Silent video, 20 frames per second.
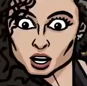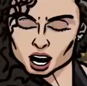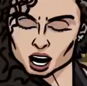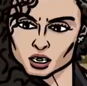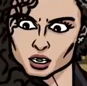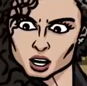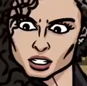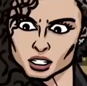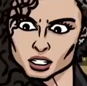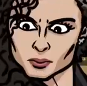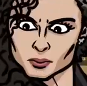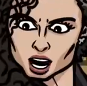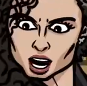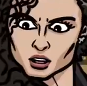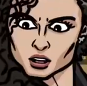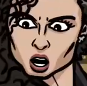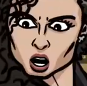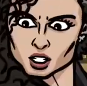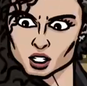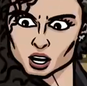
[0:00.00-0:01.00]
Was it the
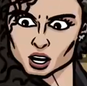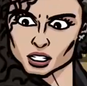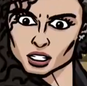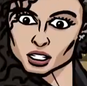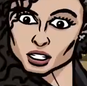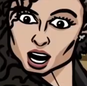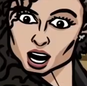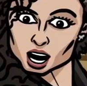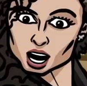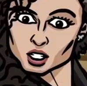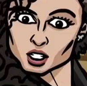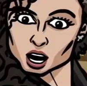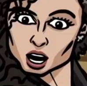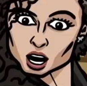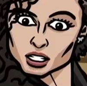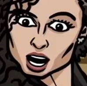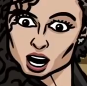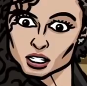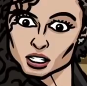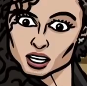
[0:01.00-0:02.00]
spell or just
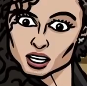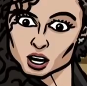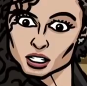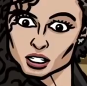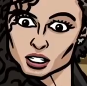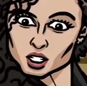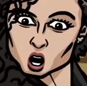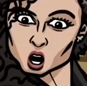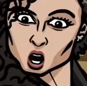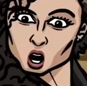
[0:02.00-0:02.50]
nature taking its